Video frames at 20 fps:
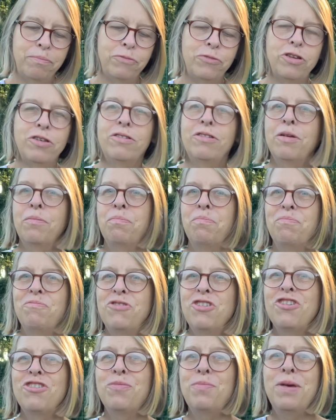just
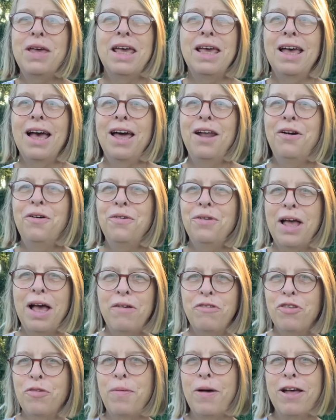me. I don't
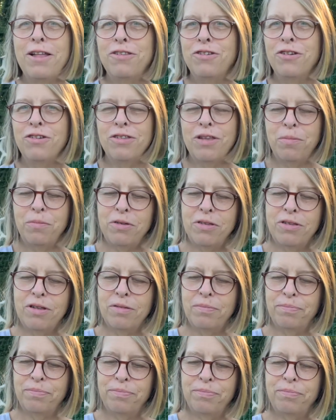have sponsors. I'm just
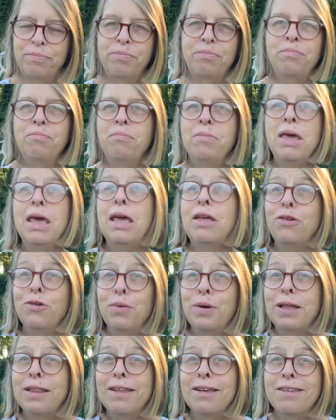me
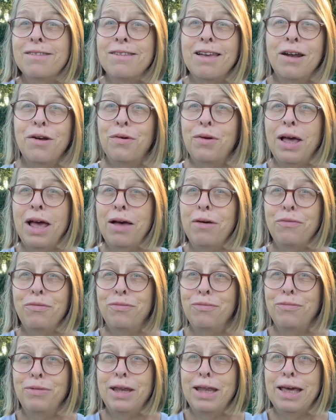doing this. I don't have
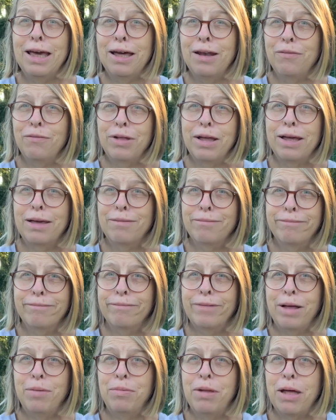any kind of like,
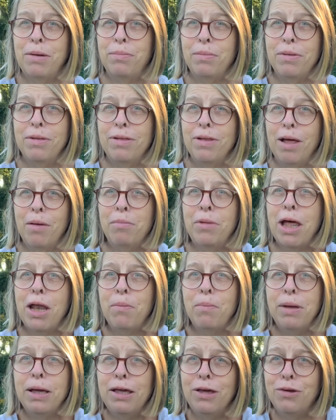I'm not a
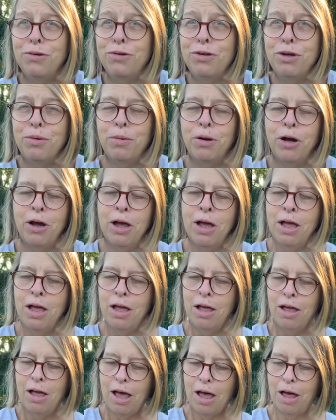big YouTuber.
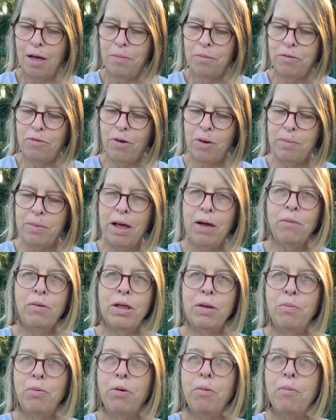So I'm not
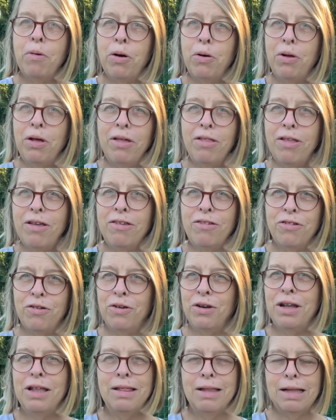really promoting this or
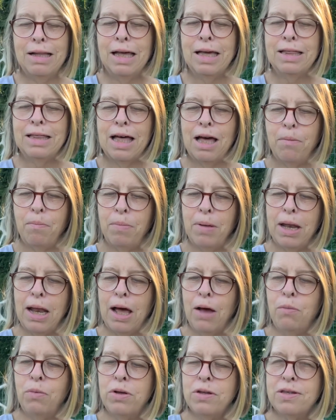anything like that. But
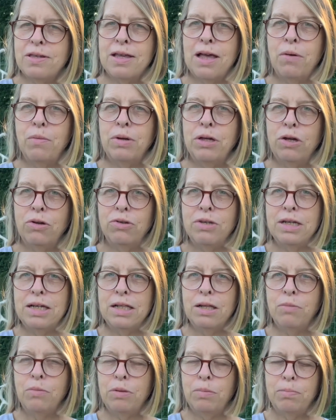I will say, when you're
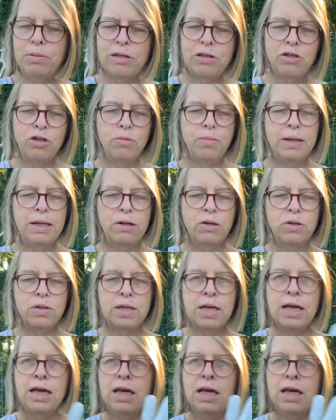dealing with blister beetles,